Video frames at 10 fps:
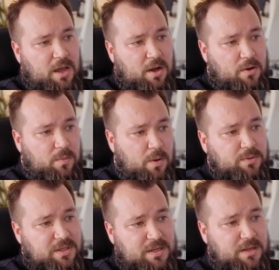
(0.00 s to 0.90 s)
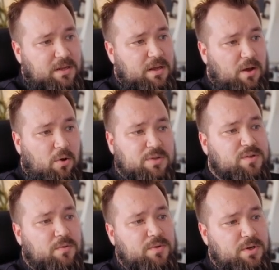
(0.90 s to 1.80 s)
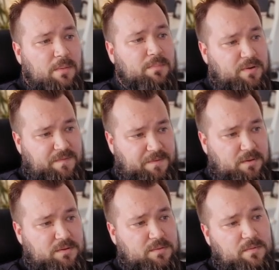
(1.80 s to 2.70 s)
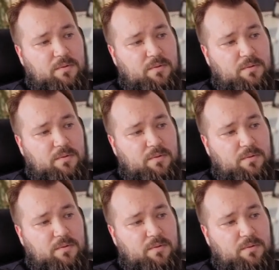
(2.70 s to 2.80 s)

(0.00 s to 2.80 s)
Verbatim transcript: a quote auto number field,